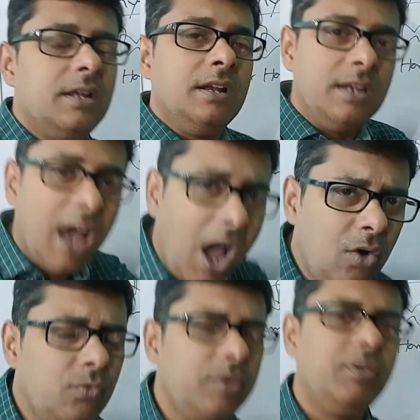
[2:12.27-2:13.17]
Now
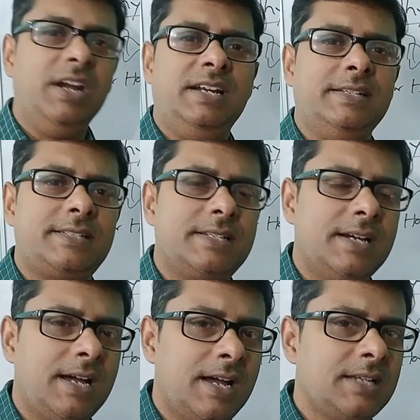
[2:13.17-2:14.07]
we will
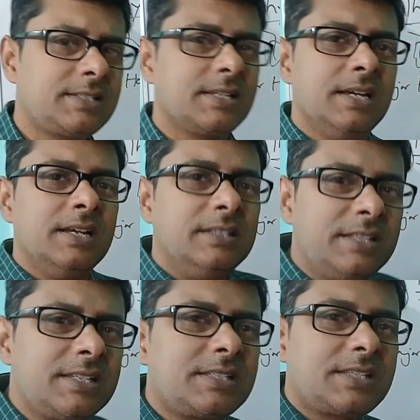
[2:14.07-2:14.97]
discuss
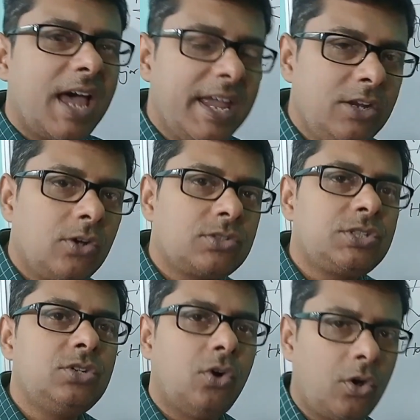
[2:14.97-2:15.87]
this
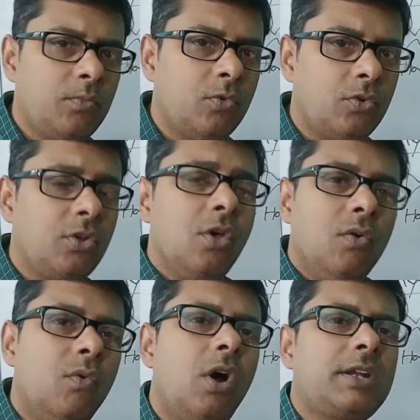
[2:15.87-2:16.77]
thyroxine hormone.
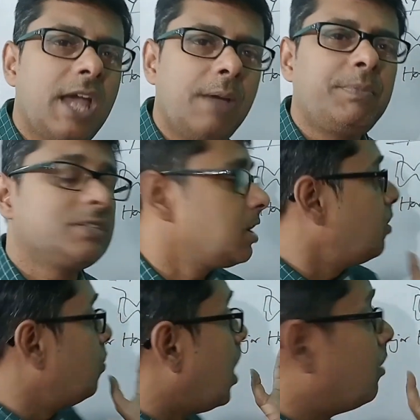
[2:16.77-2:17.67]
What happens?
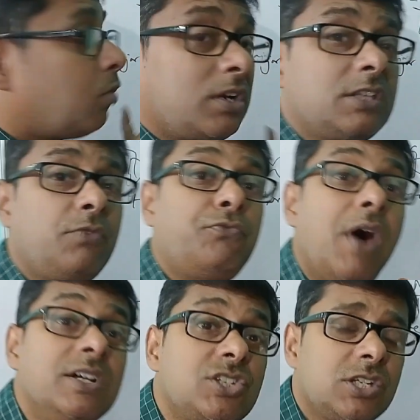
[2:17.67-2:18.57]
What are the
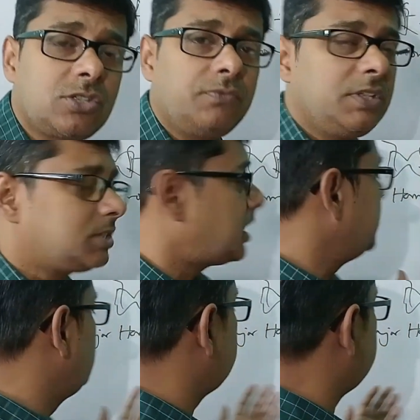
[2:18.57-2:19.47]
functions of this
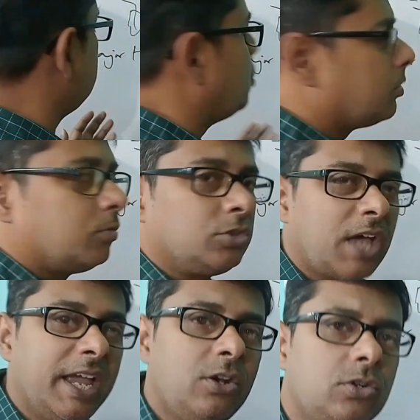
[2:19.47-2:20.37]
thyroxine hormone?
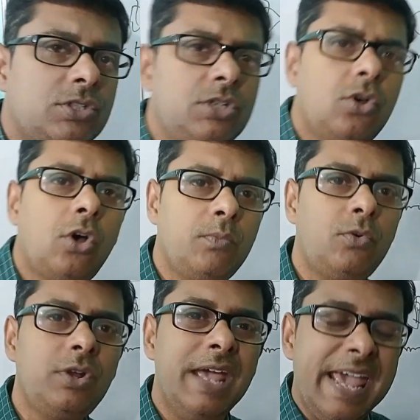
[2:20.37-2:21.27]
Thyroxine
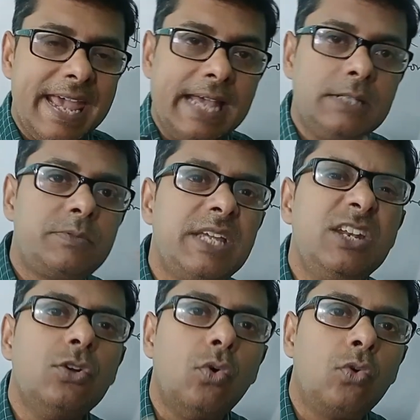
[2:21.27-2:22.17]
hormone helps
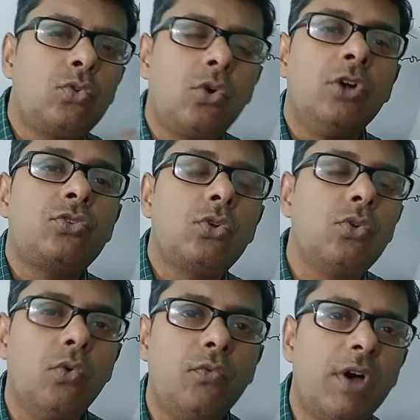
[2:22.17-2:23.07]
to control
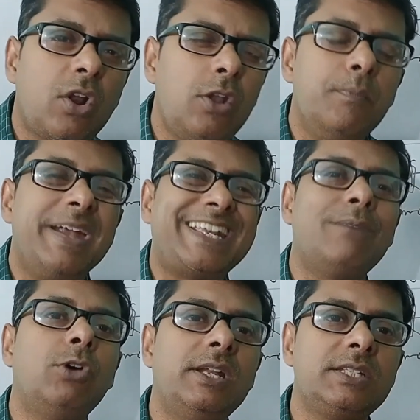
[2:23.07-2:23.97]
overall
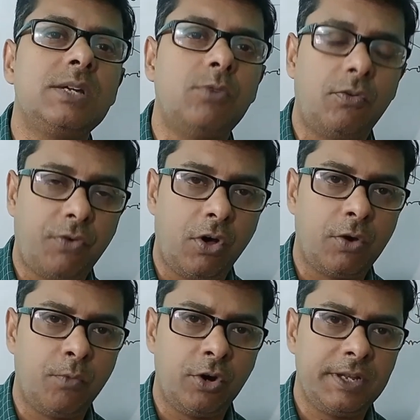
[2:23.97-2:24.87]
metabolism of our
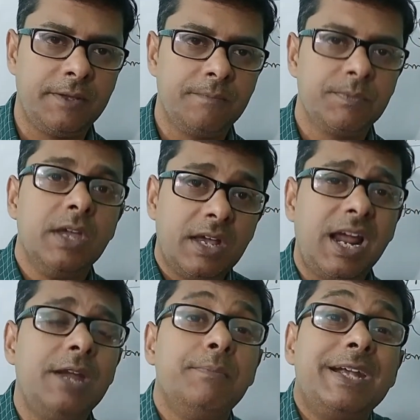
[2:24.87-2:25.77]
body.
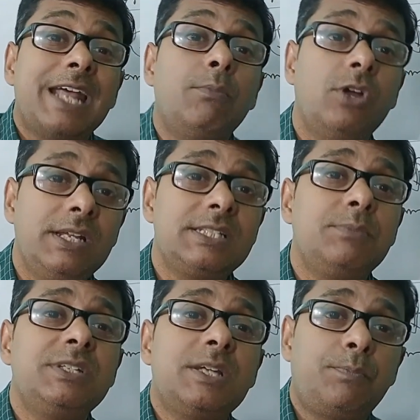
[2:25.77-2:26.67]
Right,
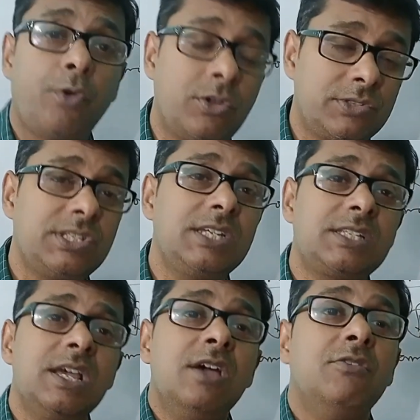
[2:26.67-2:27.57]
metabolism is a
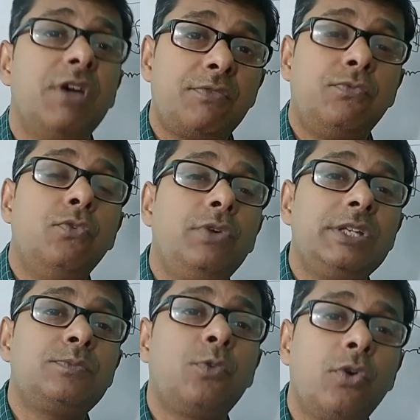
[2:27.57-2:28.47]
process where food
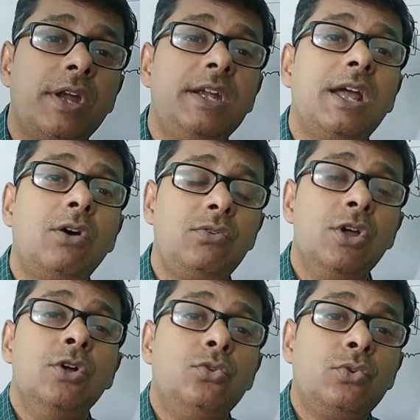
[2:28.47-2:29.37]
is broken down
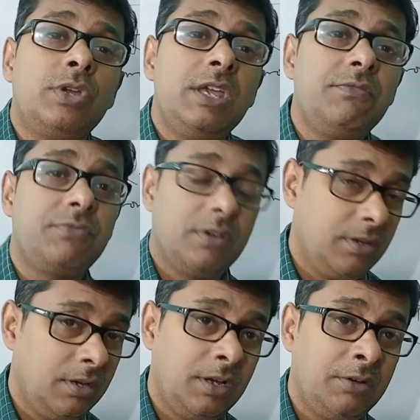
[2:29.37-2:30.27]
to give
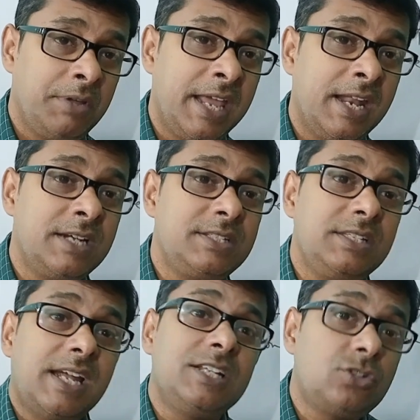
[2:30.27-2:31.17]
energy,
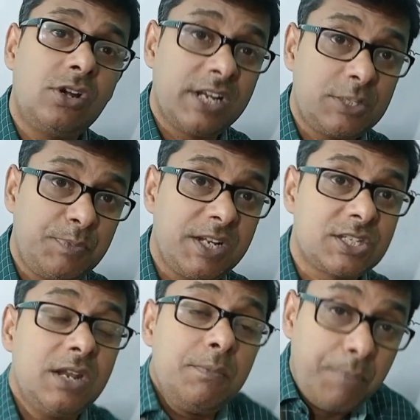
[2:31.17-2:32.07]
that is called
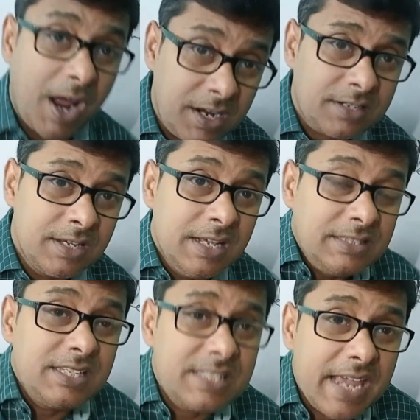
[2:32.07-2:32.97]
respiration. But
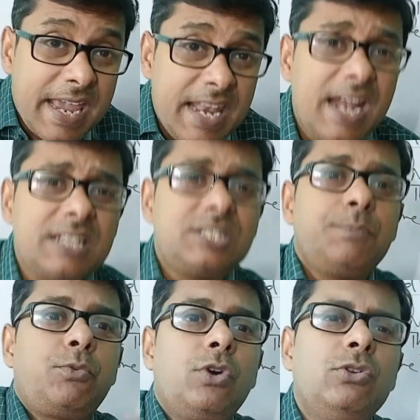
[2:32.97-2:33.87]
this energy
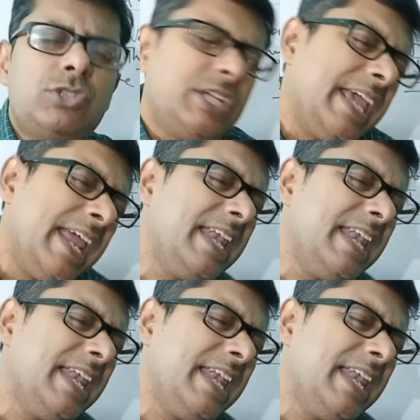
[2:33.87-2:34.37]
producing